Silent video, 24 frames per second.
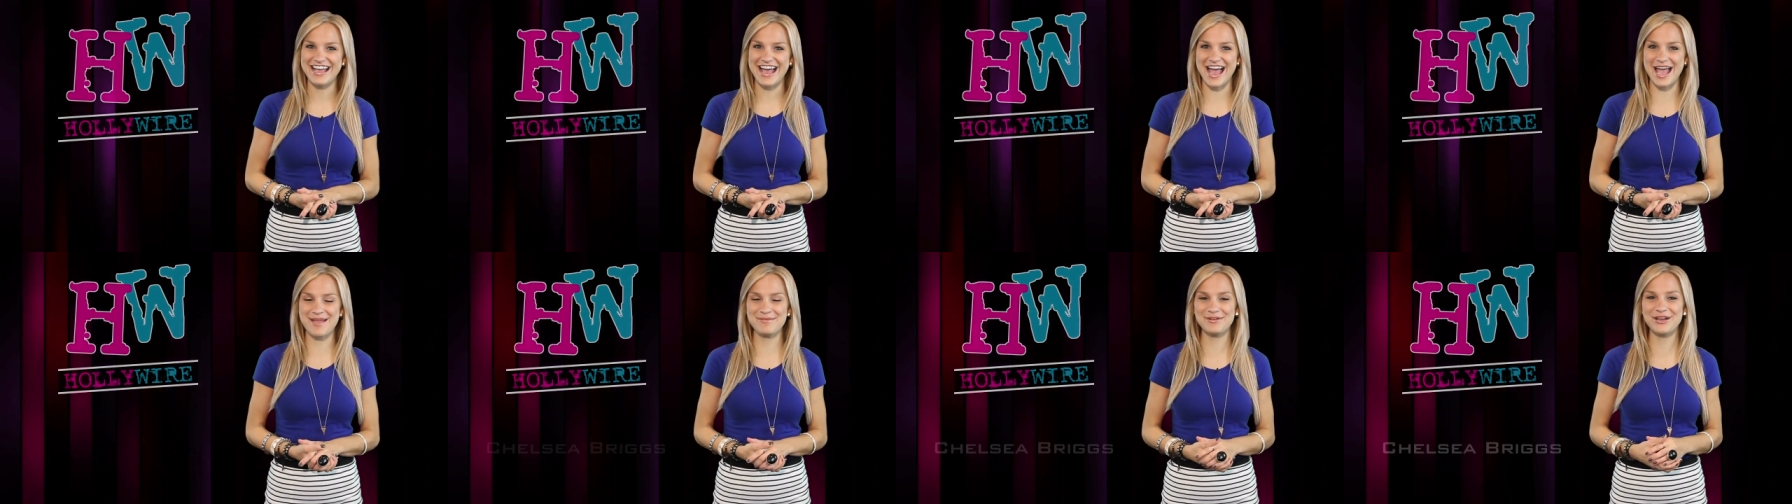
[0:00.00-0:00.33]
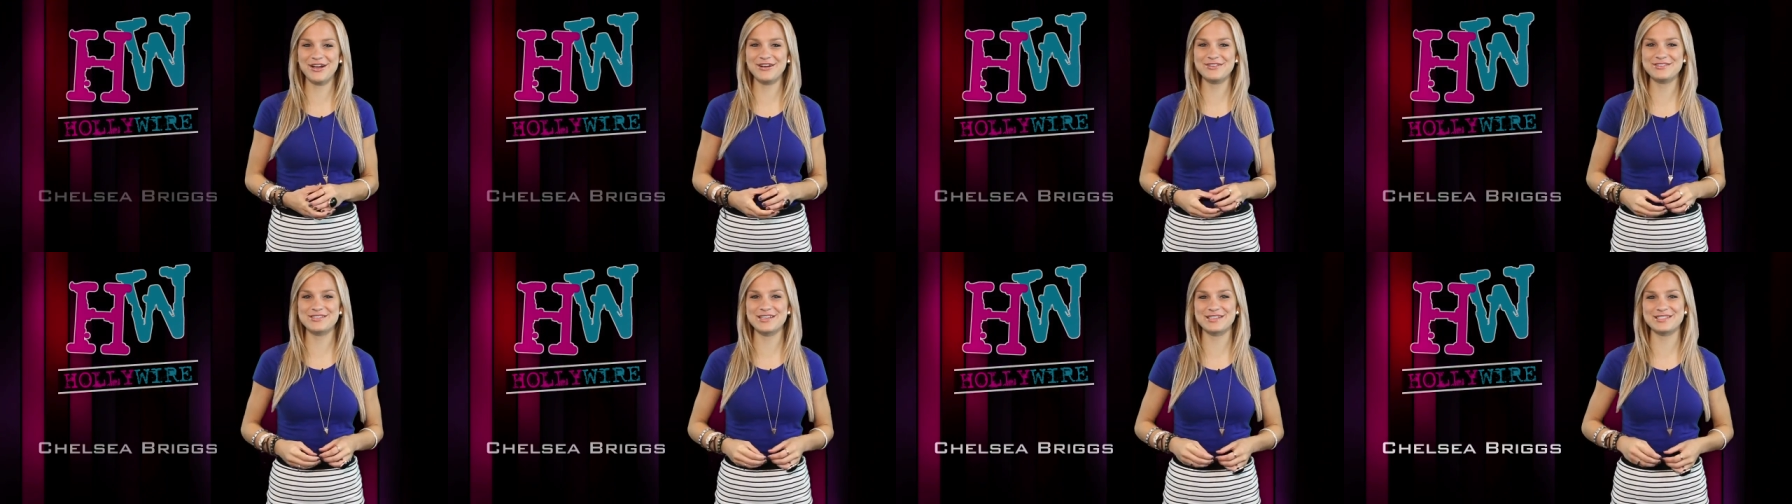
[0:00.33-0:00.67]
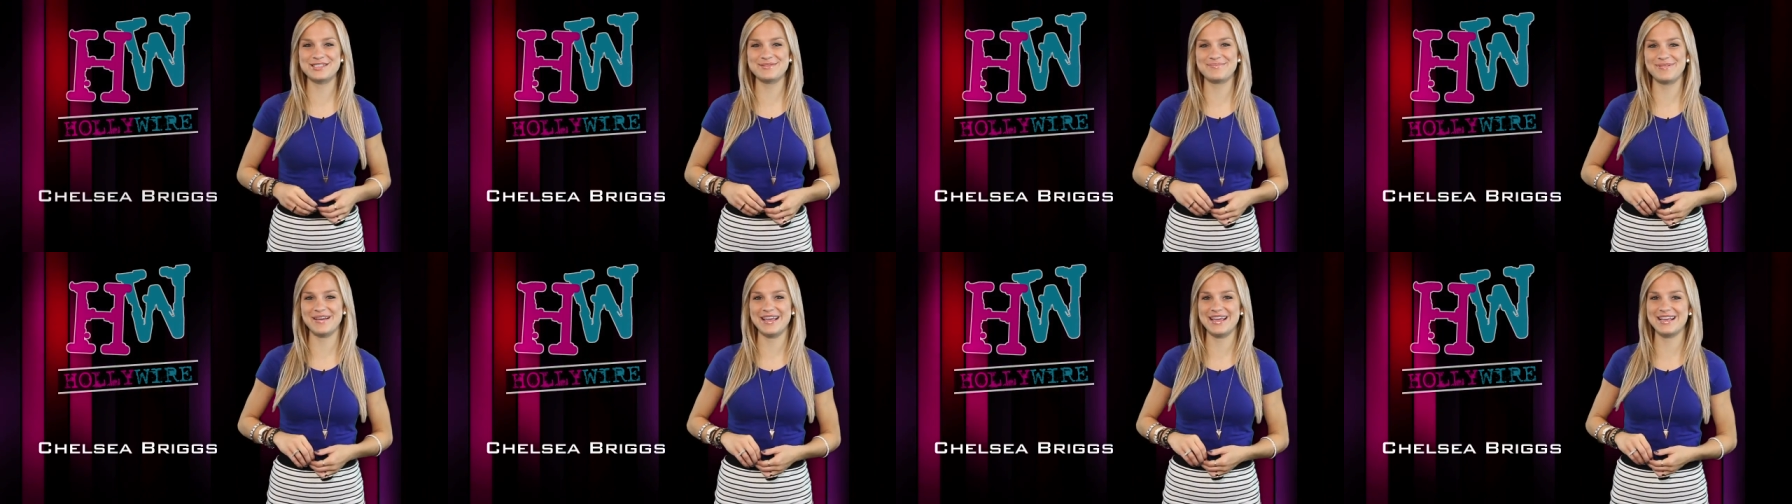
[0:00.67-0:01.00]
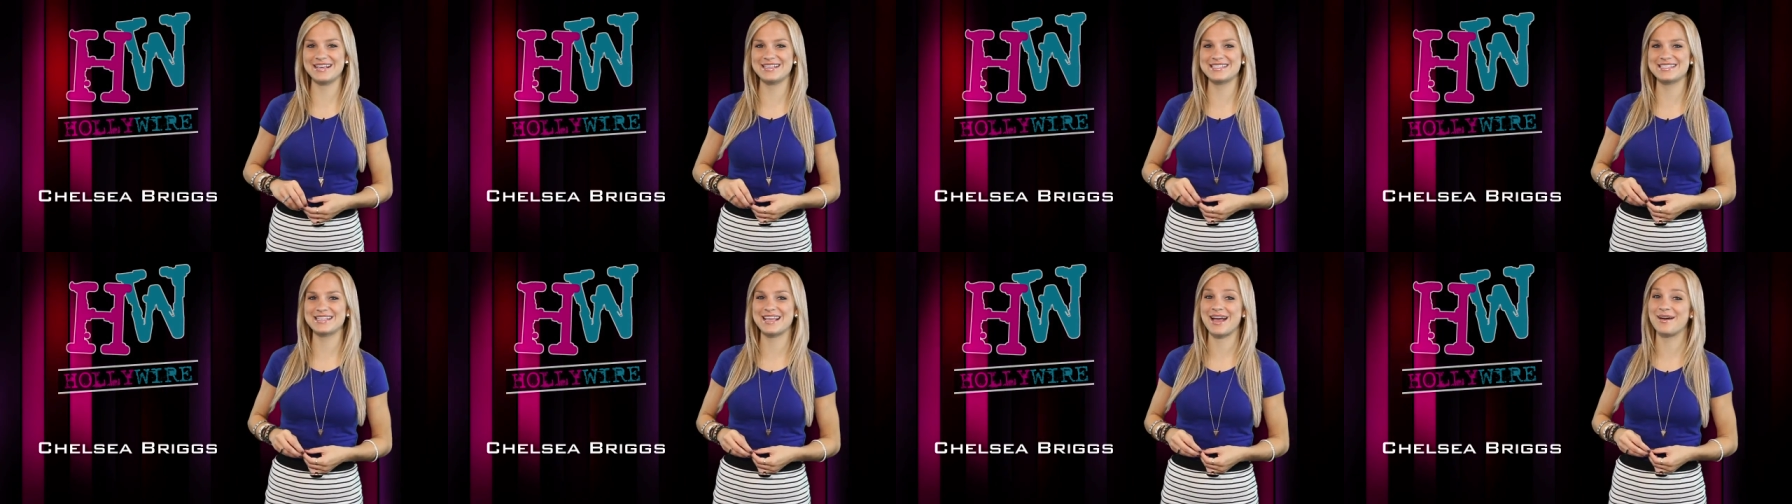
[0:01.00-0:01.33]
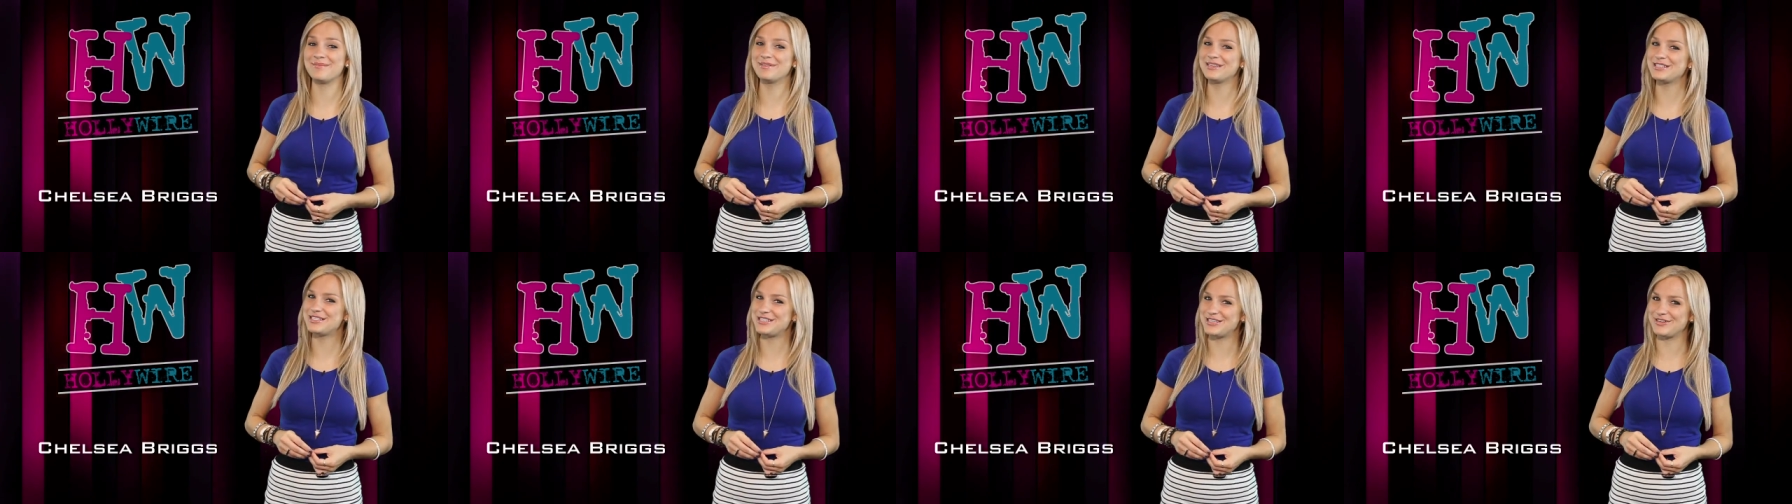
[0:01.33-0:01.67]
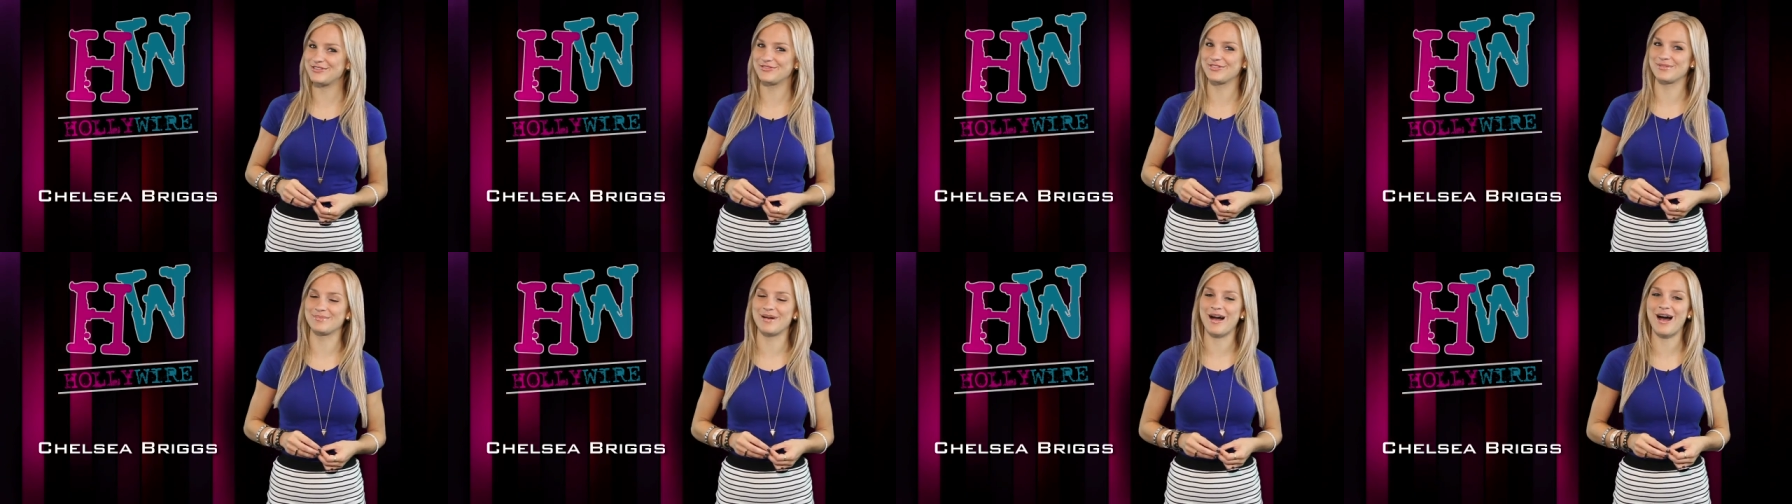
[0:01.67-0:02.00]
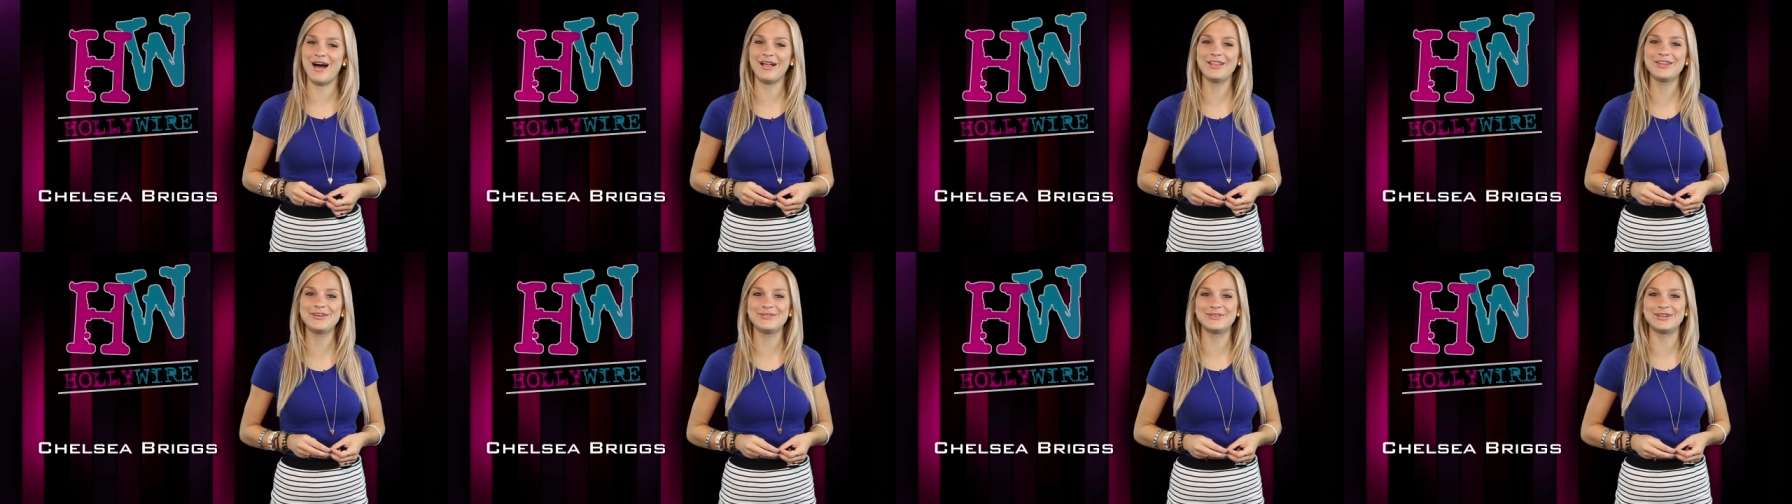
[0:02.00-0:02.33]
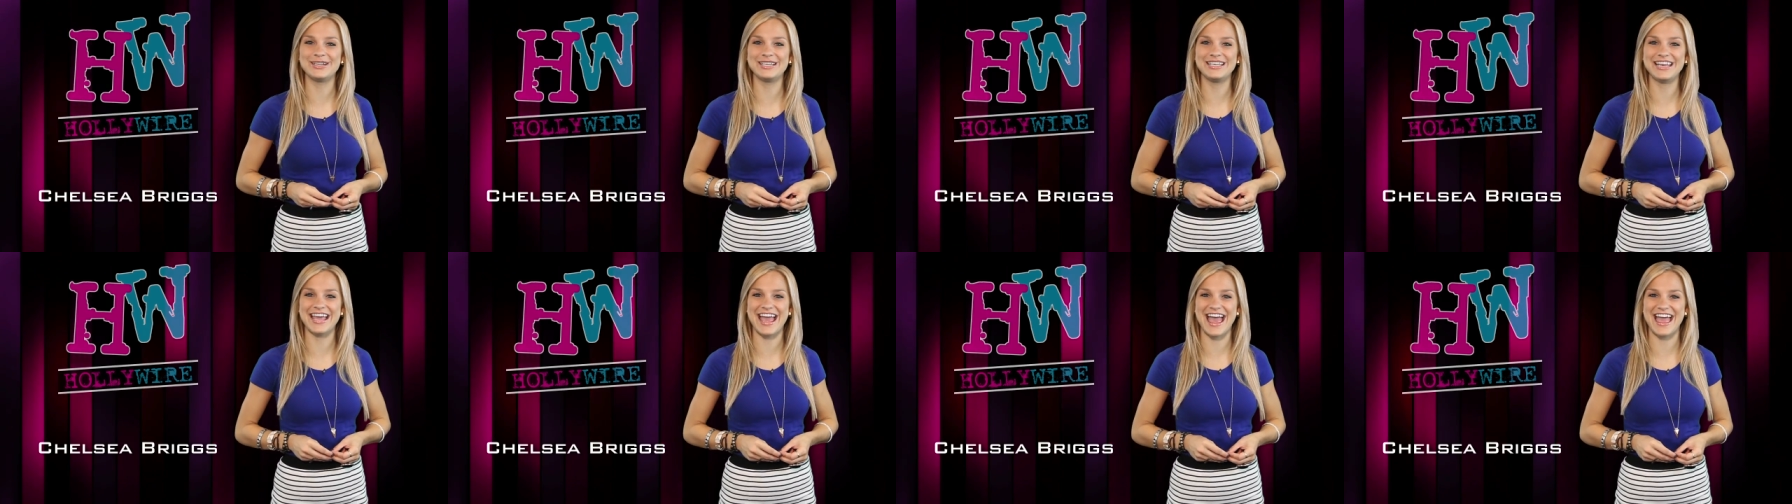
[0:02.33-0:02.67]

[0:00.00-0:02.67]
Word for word: I'm your host Chelsea Briggs, coming to you from Hollywood,